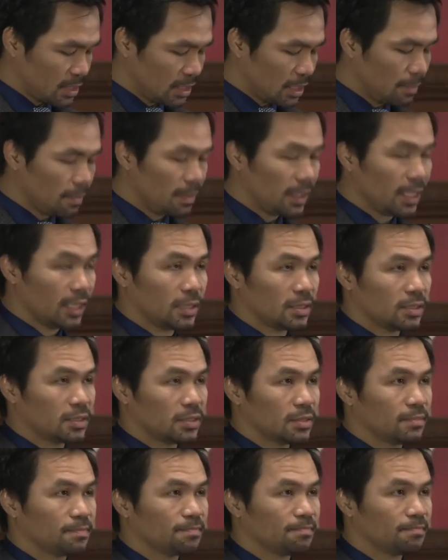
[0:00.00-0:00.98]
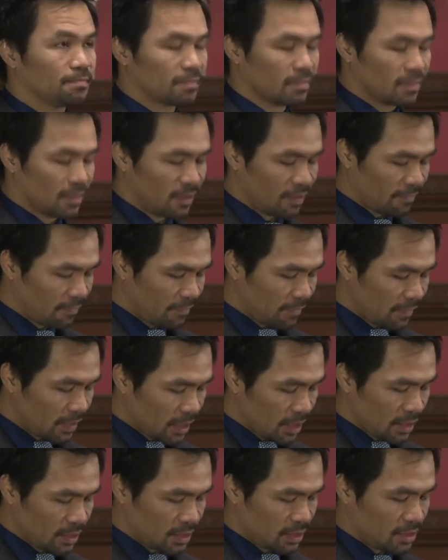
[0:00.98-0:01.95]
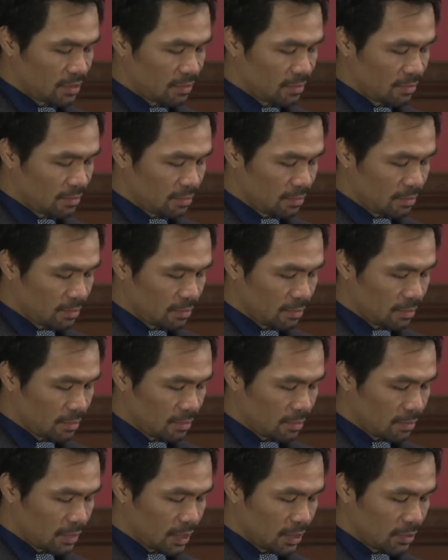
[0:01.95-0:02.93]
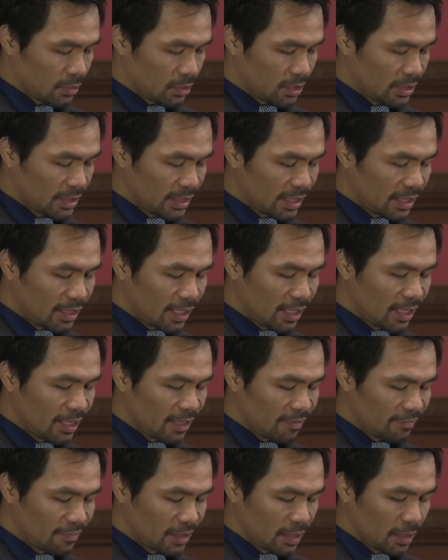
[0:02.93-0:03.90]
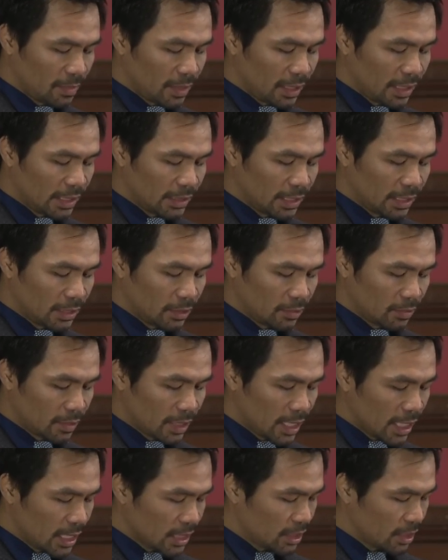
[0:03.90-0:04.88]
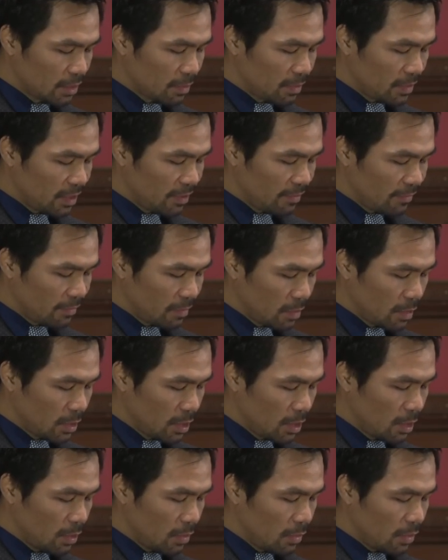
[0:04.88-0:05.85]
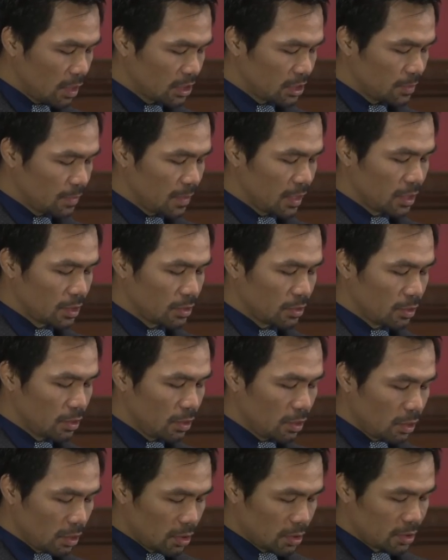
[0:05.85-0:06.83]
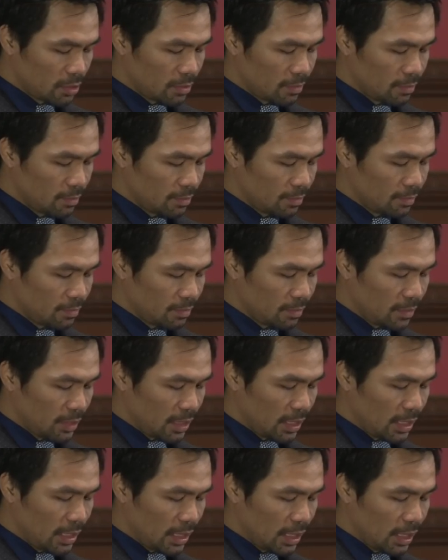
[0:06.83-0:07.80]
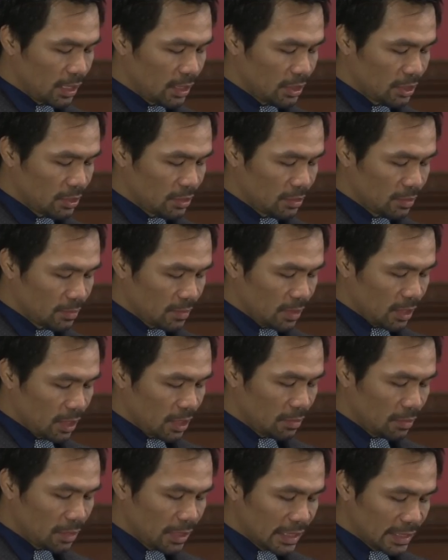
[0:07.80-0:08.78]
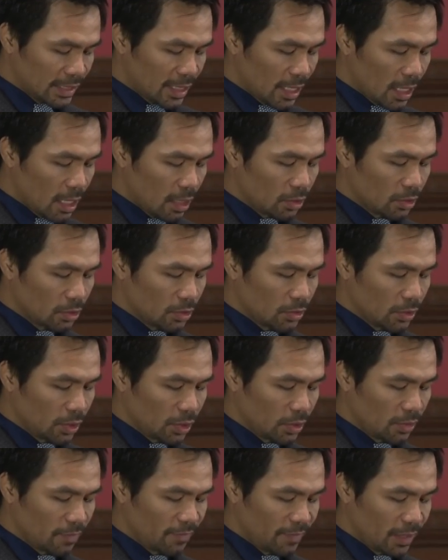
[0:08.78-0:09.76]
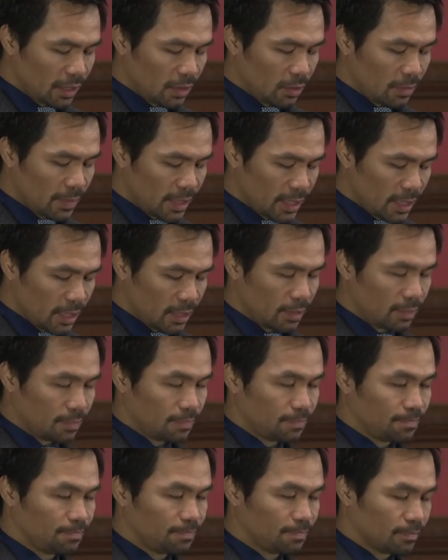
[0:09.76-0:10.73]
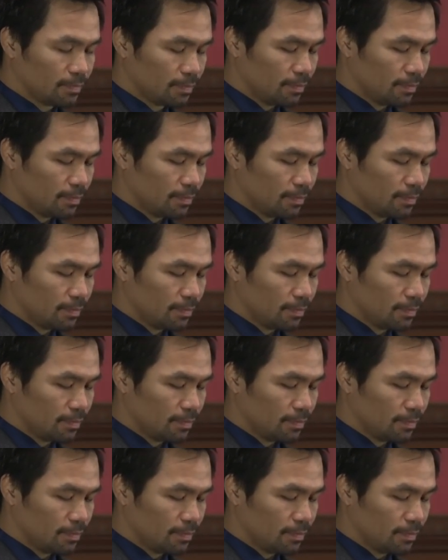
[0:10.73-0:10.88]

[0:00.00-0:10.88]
siblings, friends, but to still have the ability to rise above one's person loss and reach out to your fellow man,